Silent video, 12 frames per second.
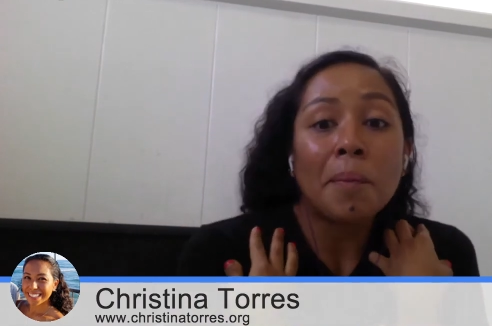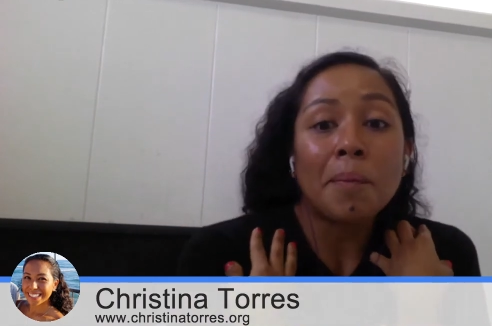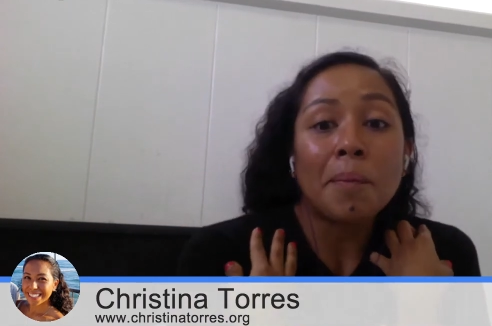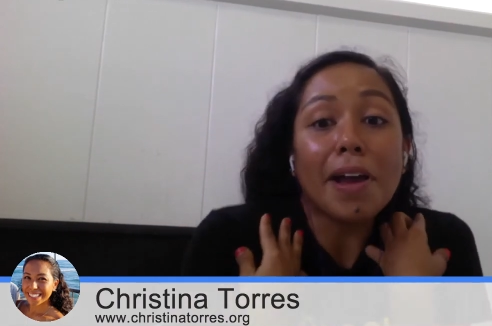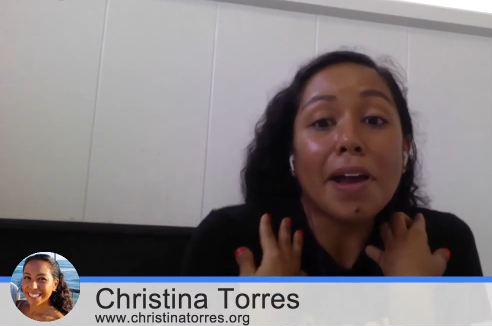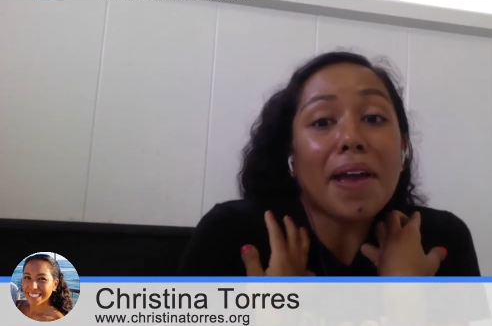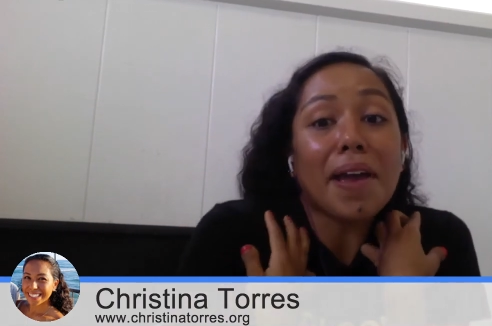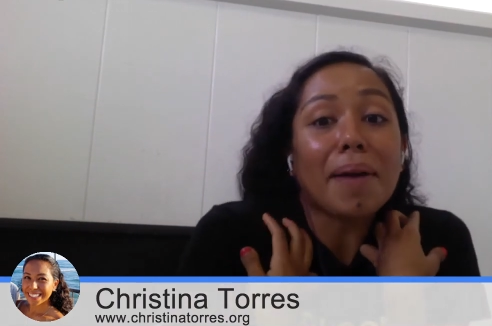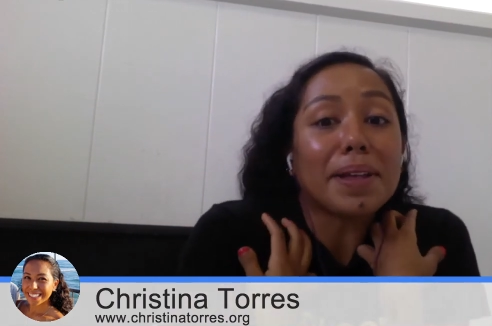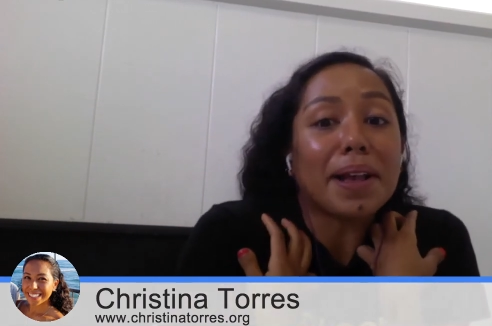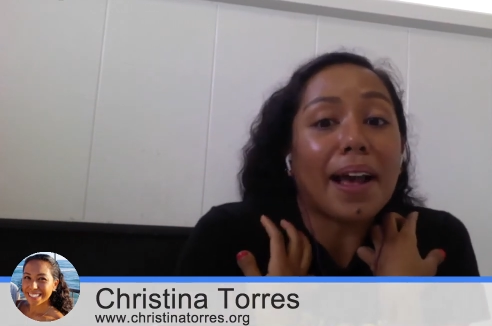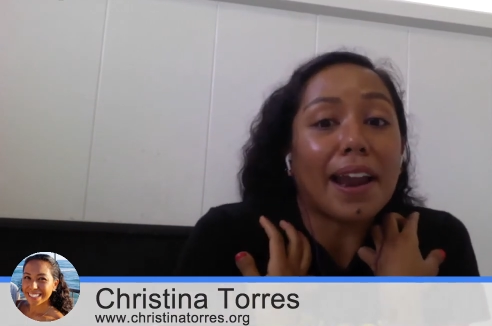Speaker 1: my family
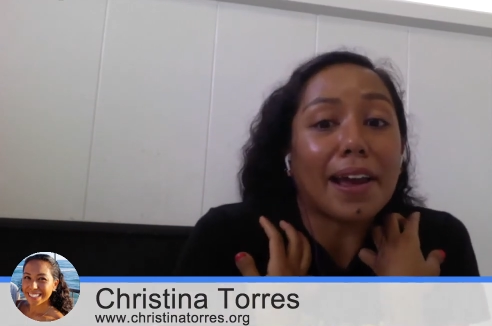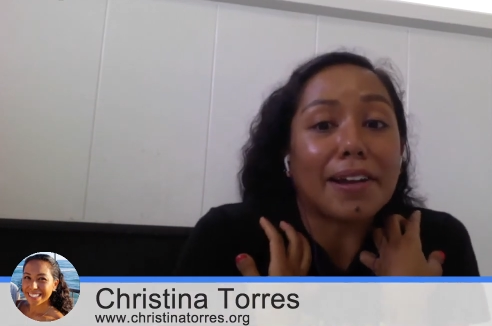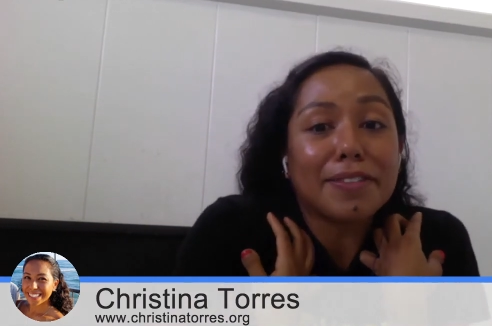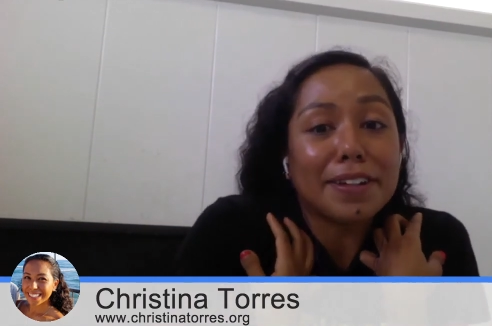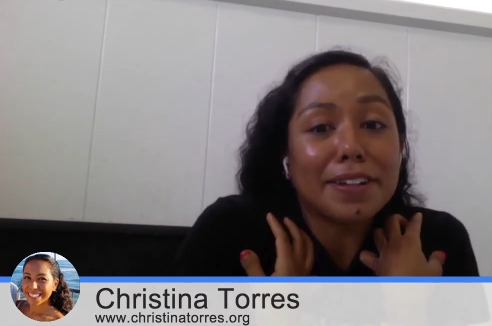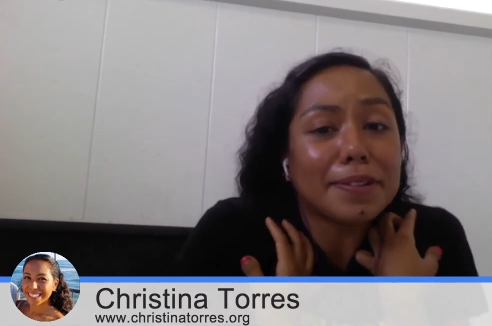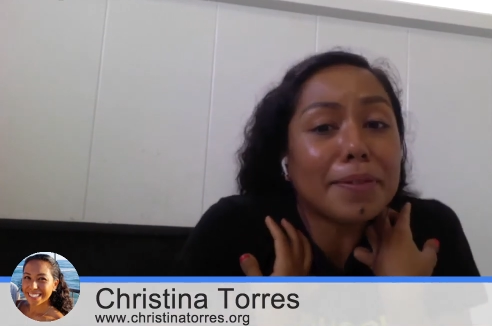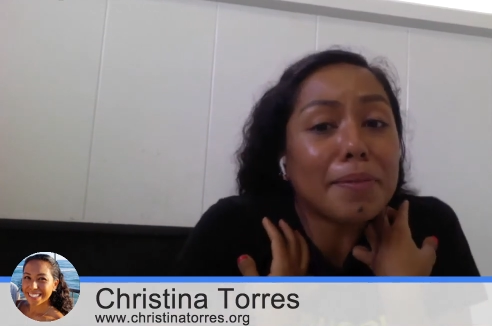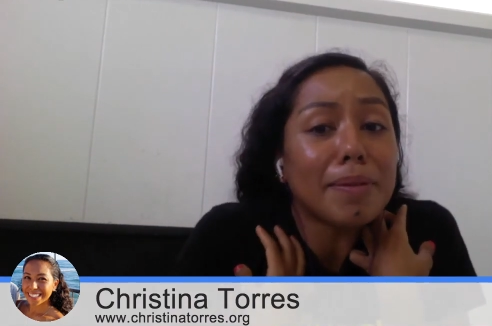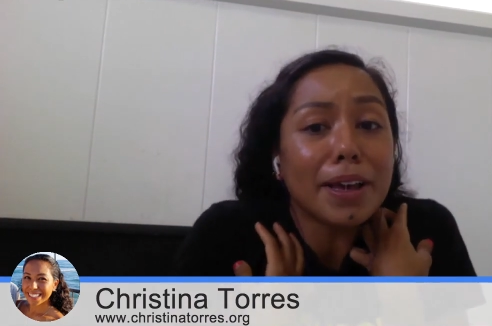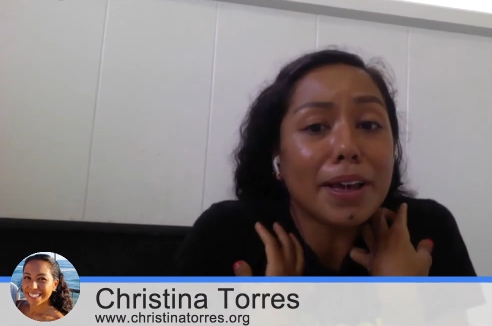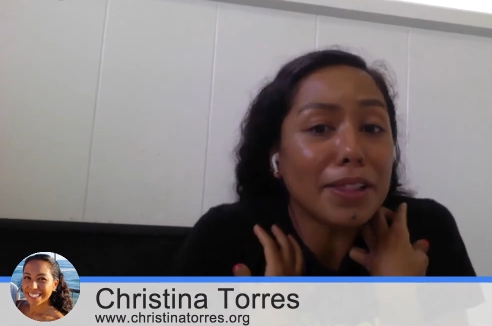got out of it, so
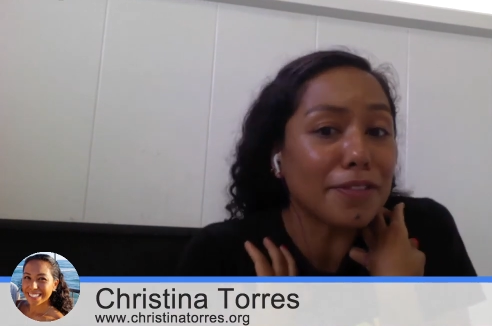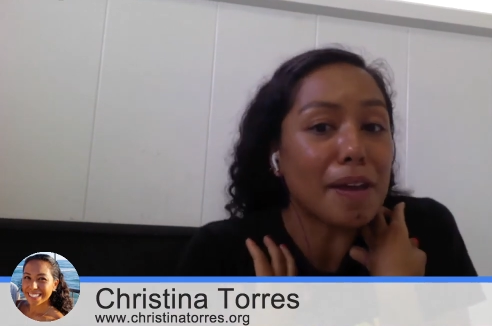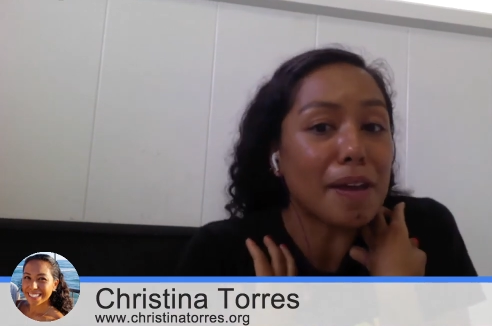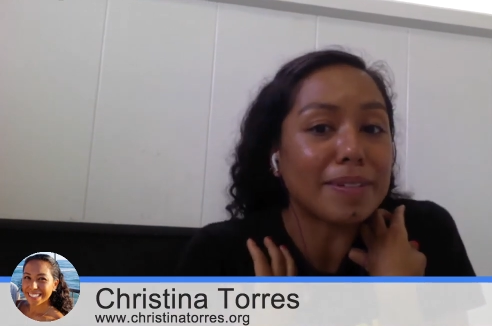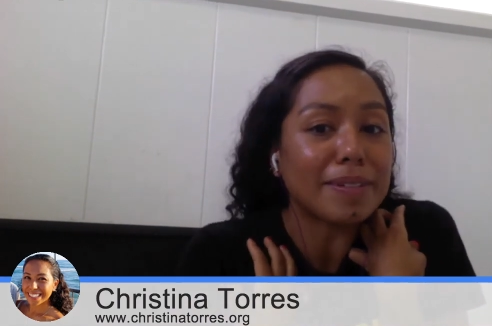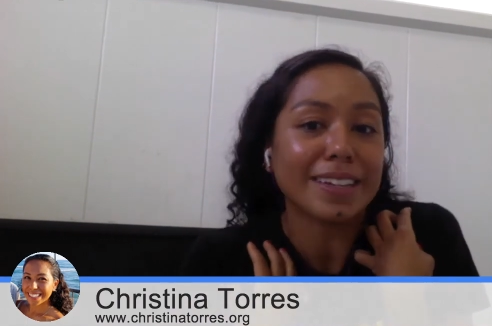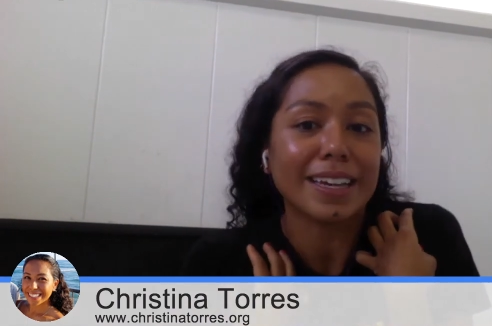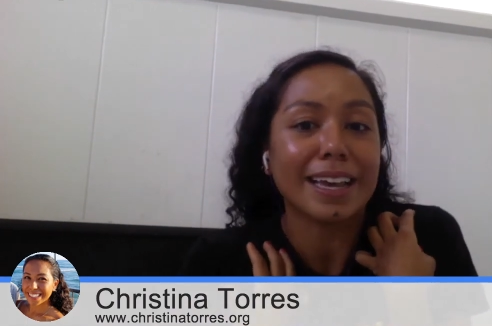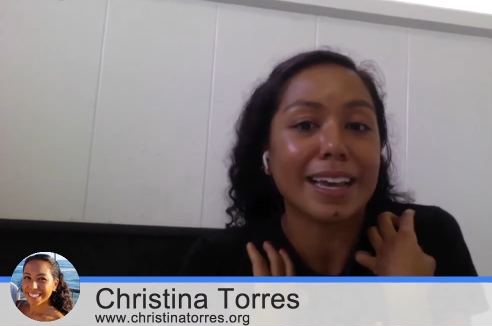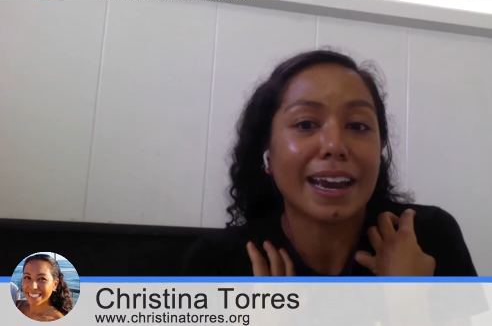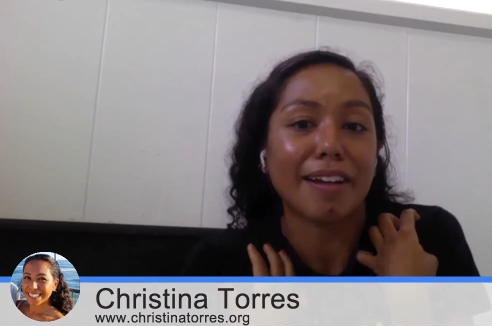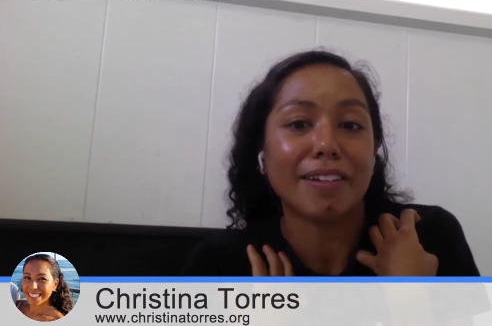maybe other families can get
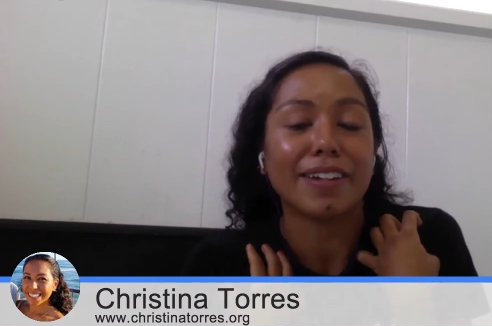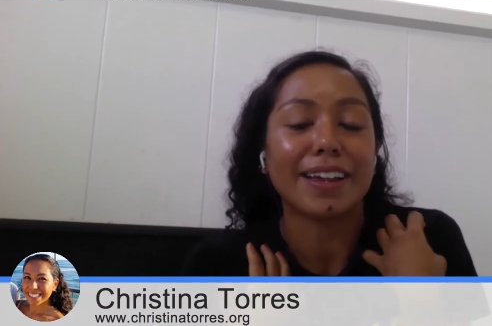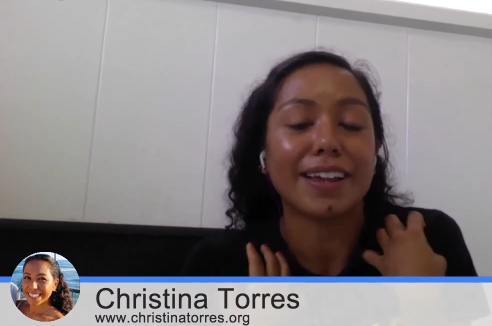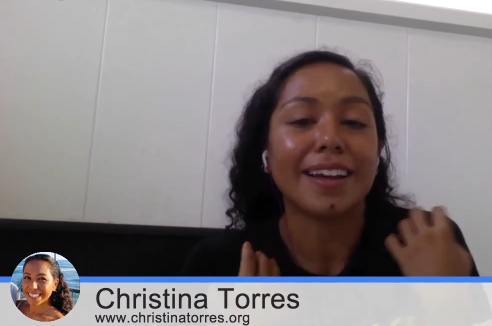out of it.